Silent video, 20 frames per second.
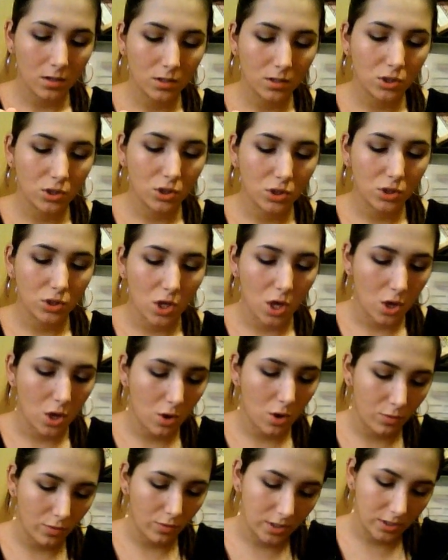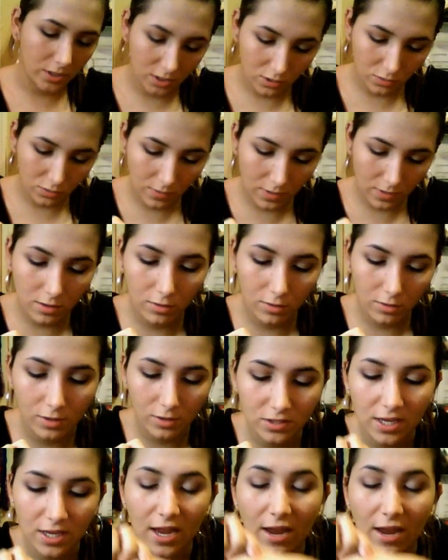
So this is what it looks